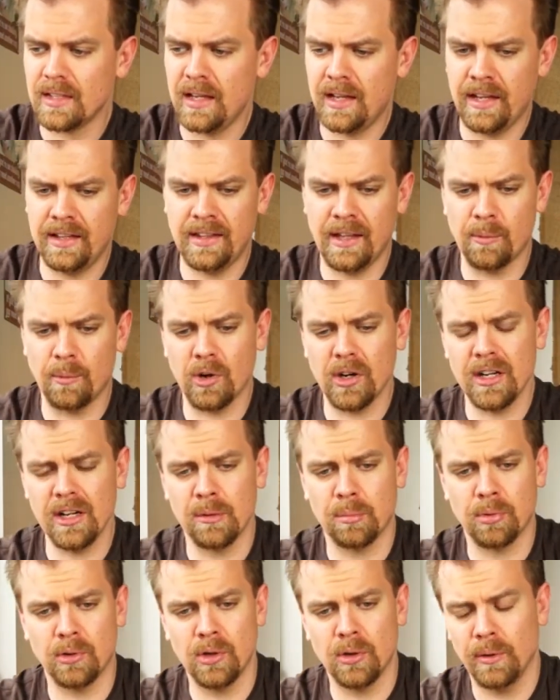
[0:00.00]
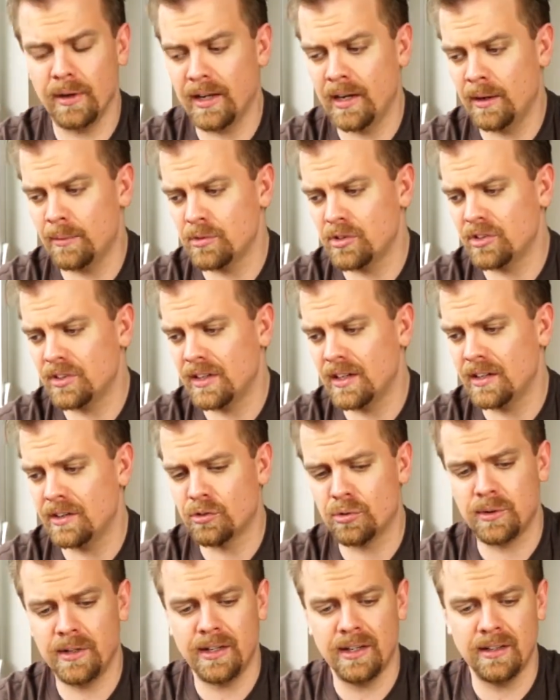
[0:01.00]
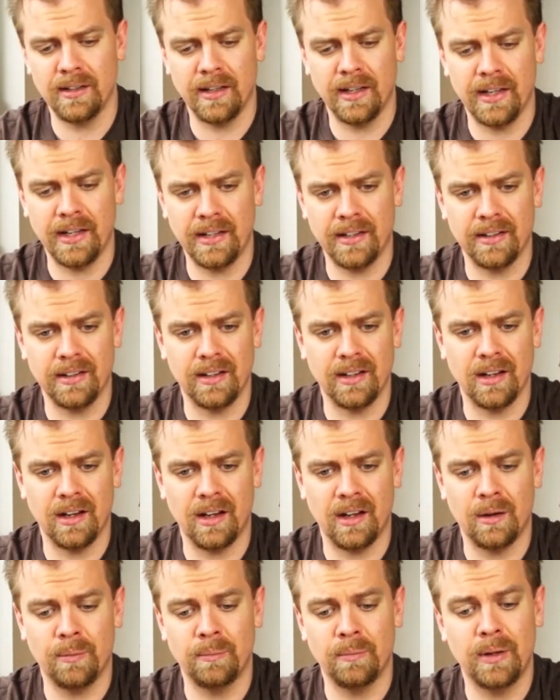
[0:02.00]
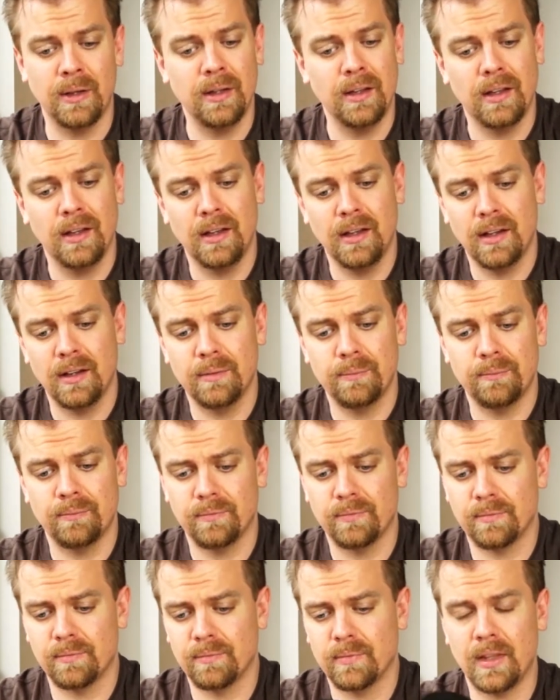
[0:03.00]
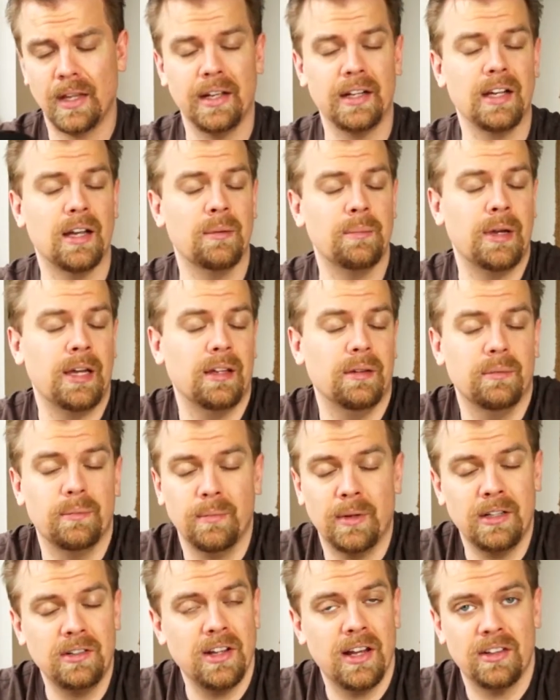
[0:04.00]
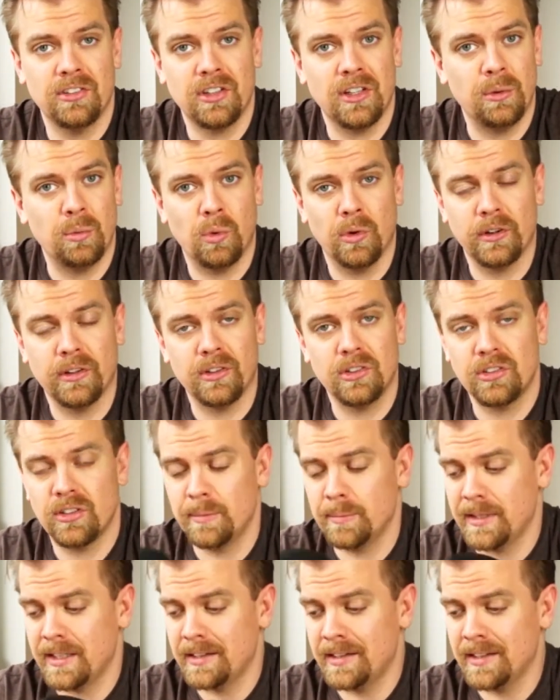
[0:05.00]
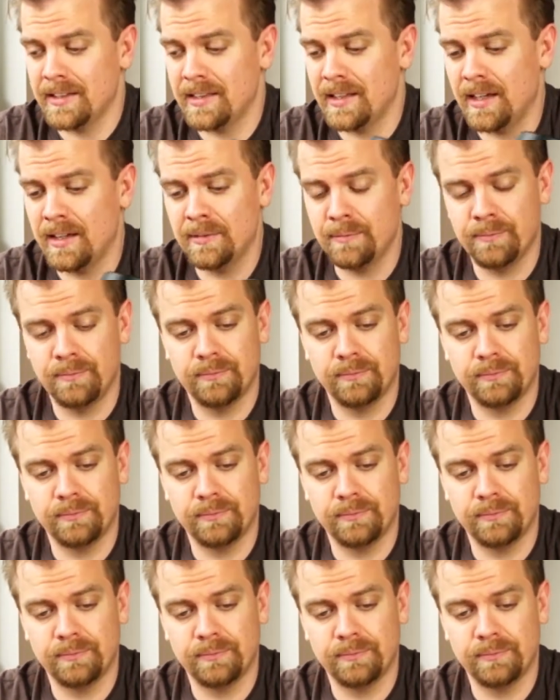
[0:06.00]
and then we're gonna brew, and I'm just gonna treat it like I'm at my desk at work or something like that.